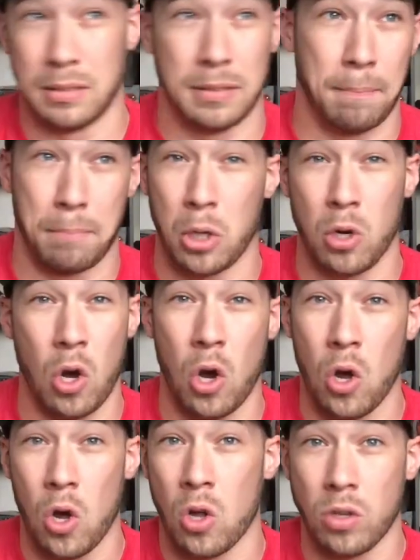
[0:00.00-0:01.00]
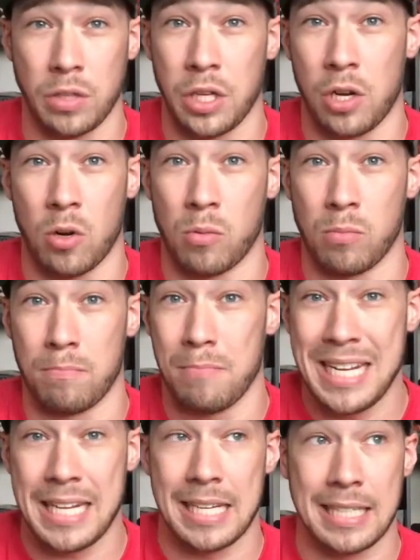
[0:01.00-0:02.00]
borough hall,
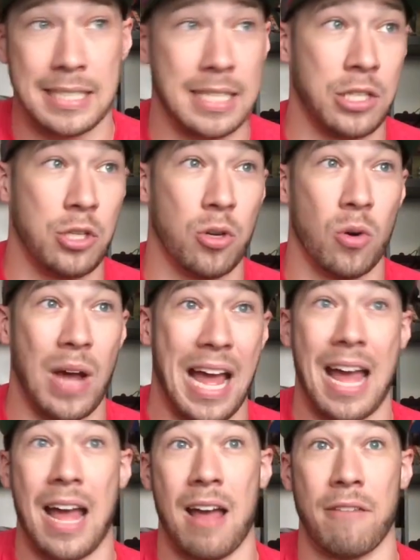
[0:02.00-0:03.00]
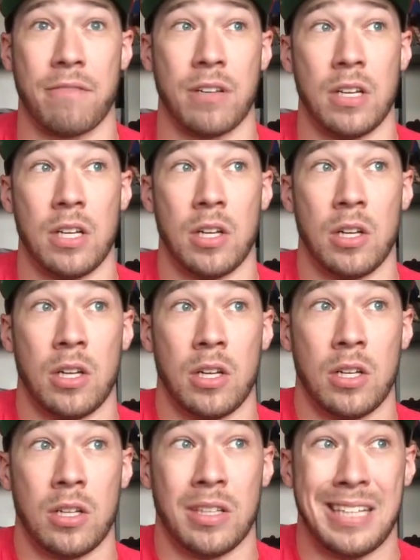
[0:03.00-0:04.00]
meetings and you don't have
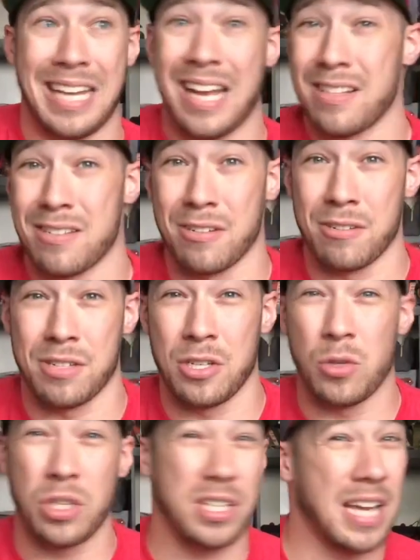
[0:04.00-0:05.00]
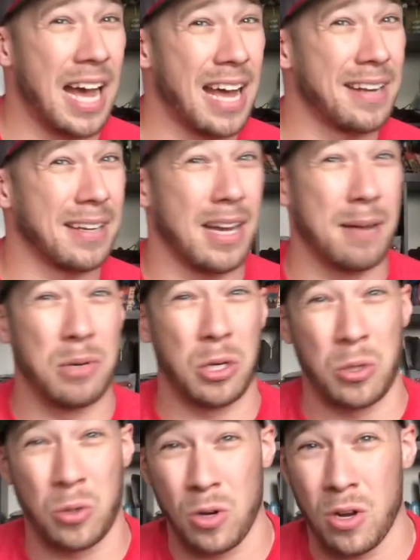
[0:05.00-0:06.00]
the answers, you just kind of come
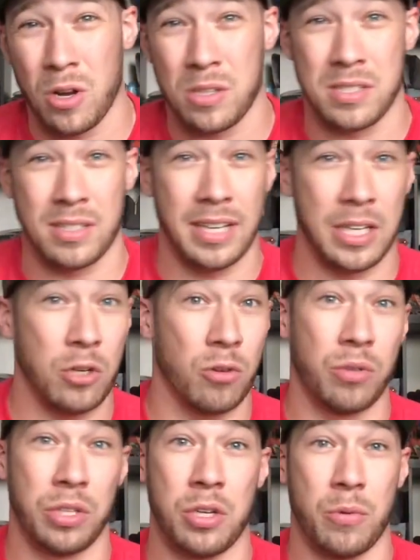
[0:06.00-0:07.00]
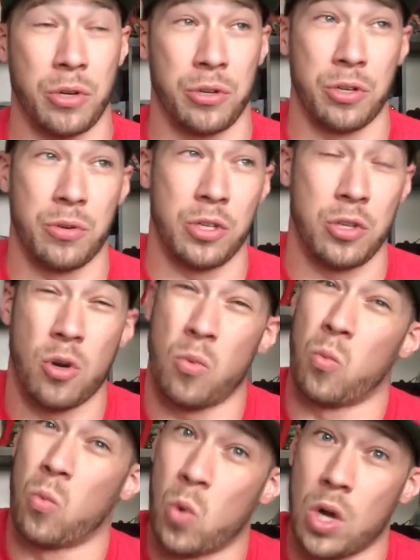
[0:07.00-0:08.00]
across like you don't really know what you're doing. You
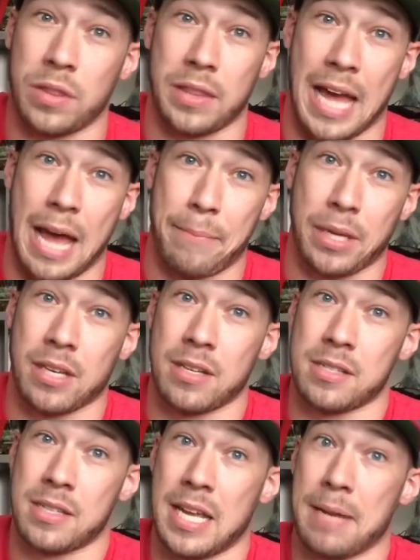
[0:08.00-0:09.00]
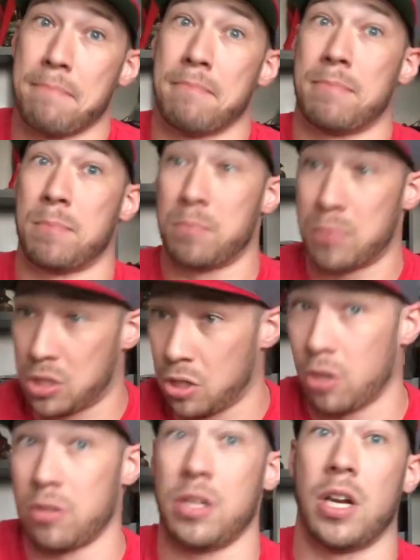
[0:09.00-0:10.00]
don't want that, because they
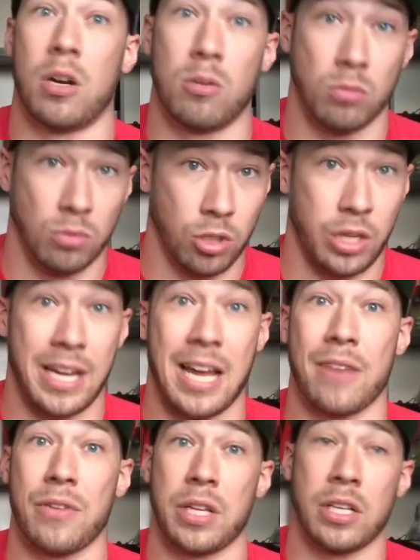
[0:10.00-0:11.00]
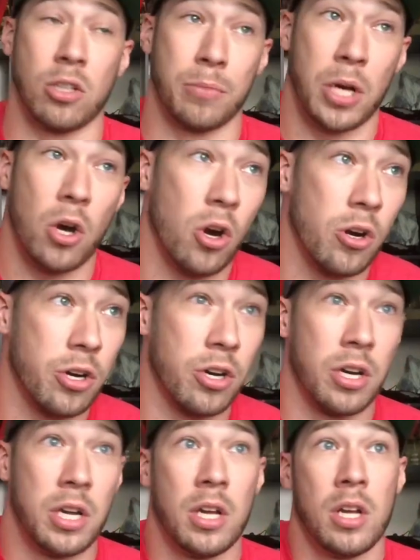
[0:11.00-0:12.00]
start, looking at everything a little bit
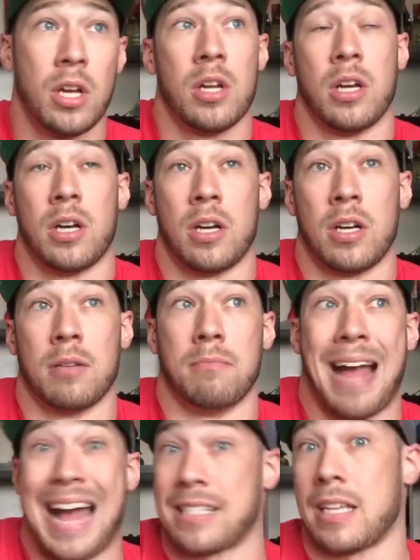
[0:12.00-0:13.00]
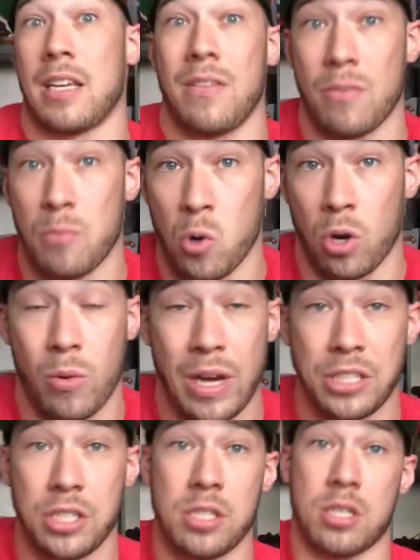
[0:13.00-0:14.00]
harder, asking even more
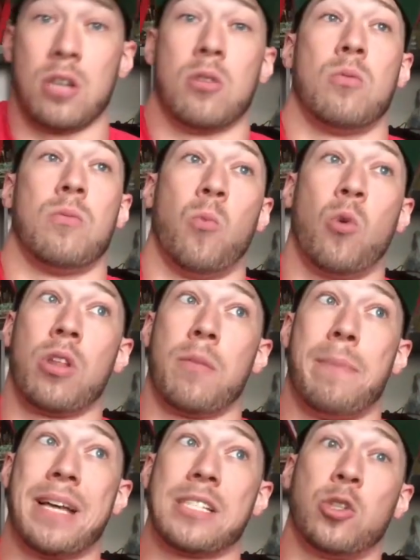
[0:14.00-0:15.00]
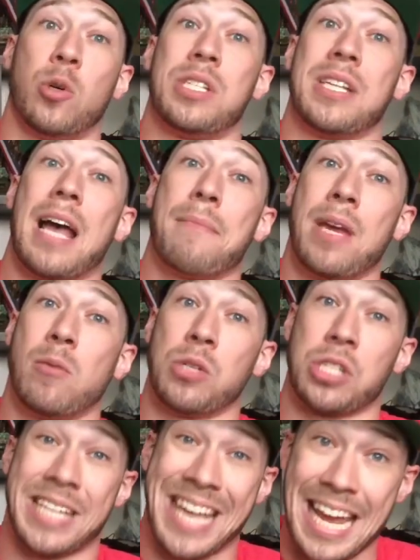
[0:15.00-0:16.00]
questions. So one of the best choices I made
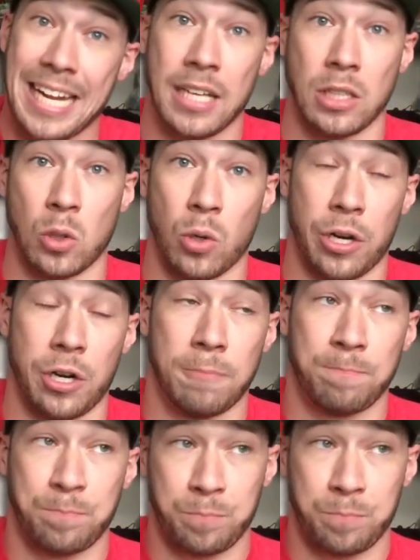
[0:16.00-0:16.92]
was getting a lawyer.